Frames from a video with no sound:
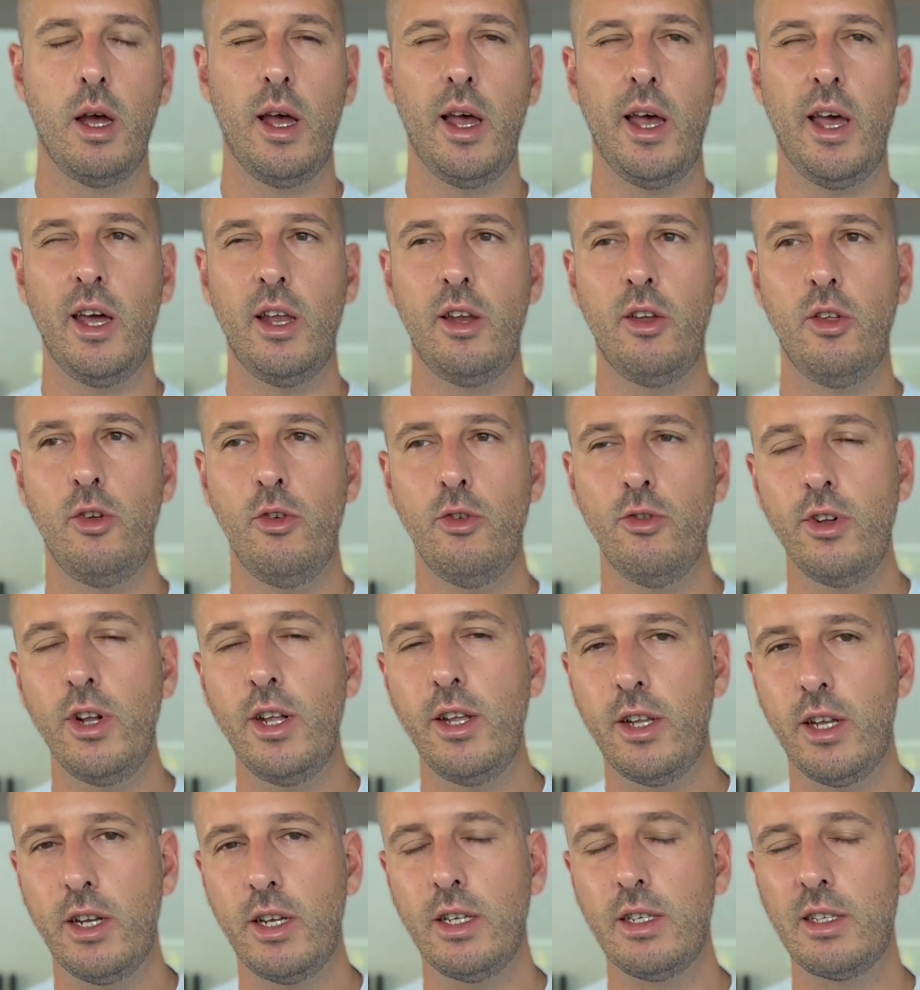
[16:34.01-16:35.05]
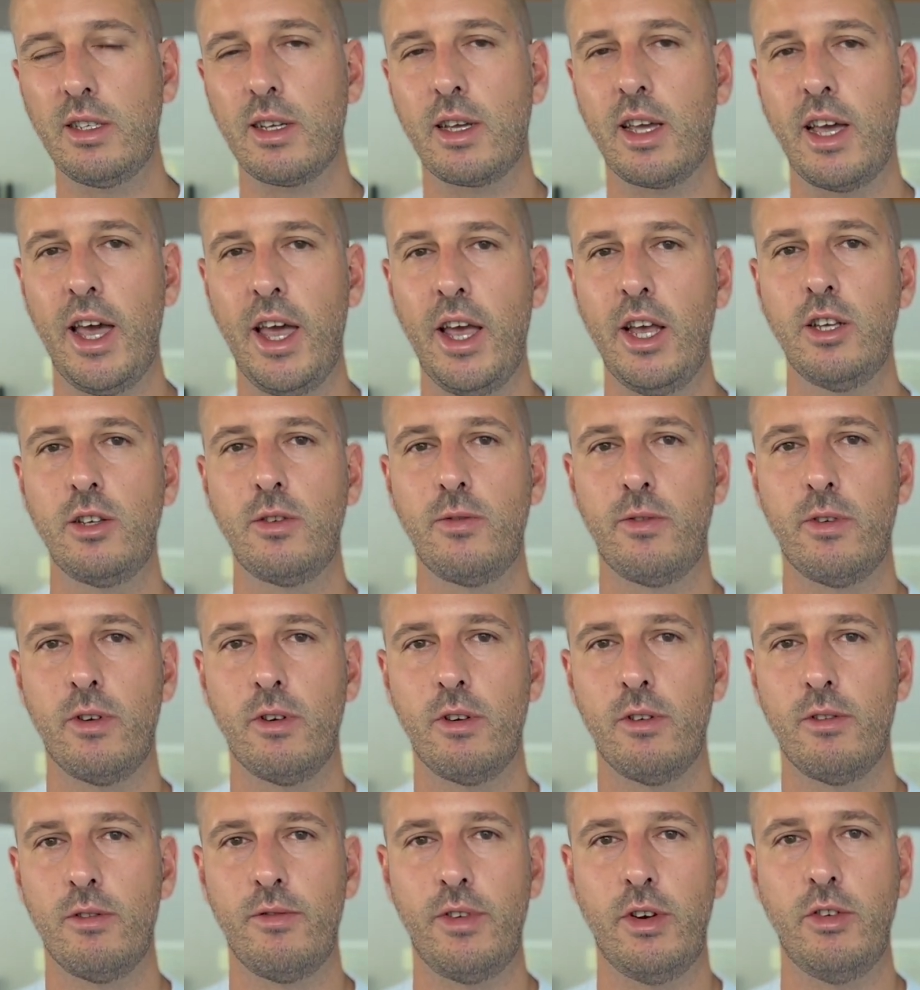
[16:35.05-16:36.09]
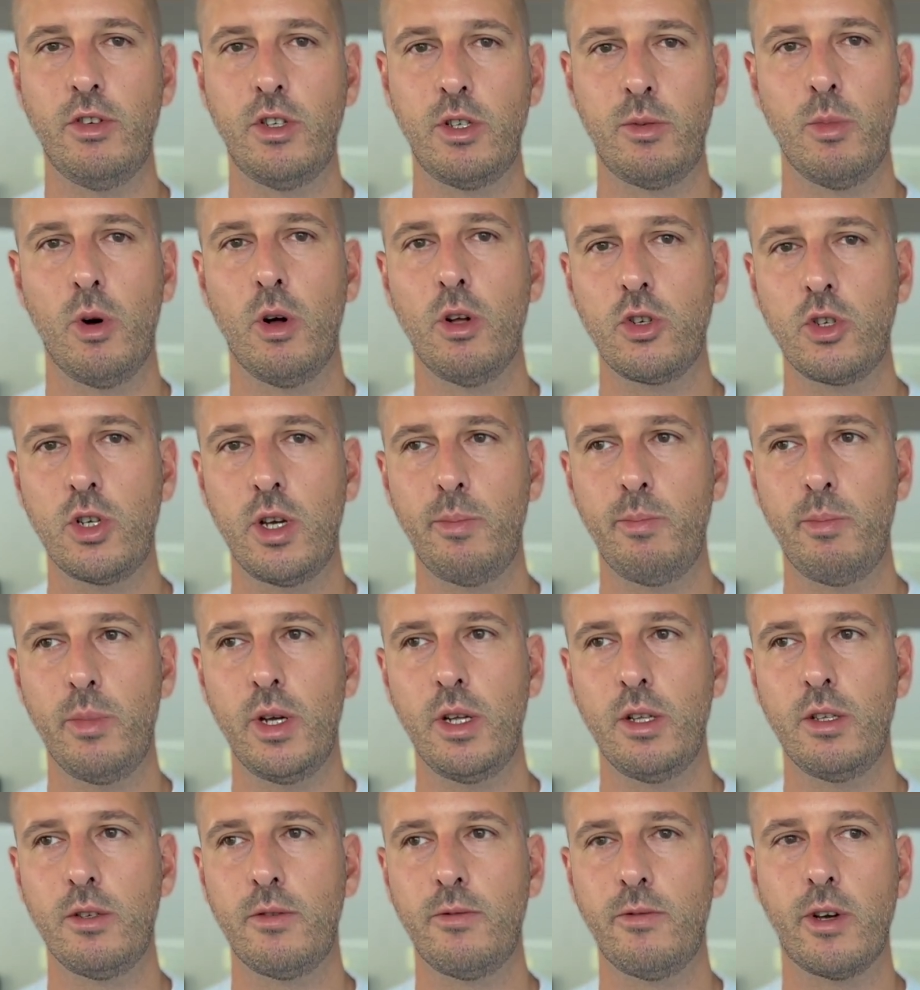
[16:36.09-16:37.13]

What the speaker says: And usually that is the case for very small shipments.